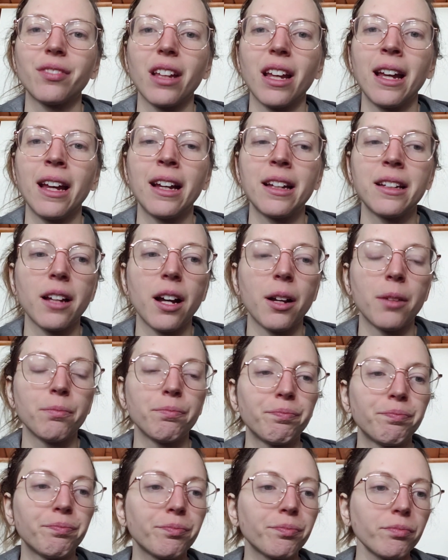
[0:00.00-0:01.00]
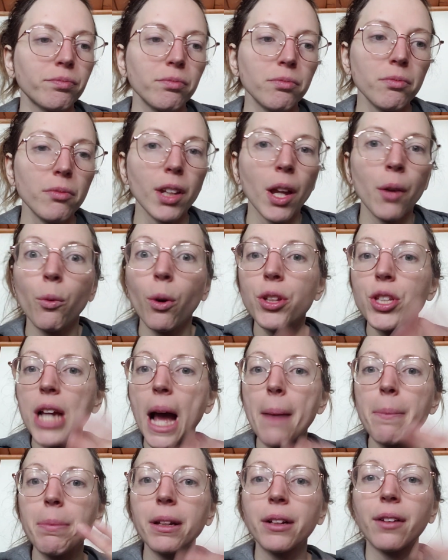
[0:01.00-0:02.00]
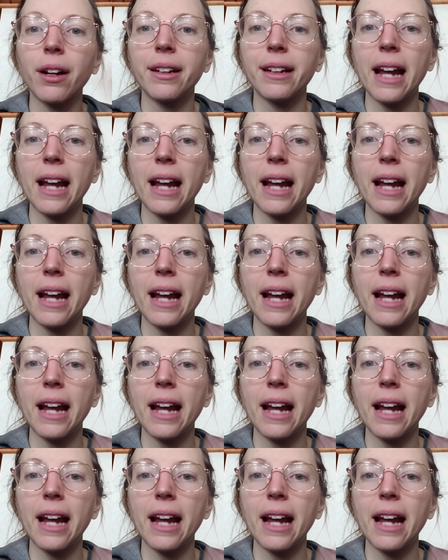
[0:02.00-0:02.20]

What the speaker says: And what's happening right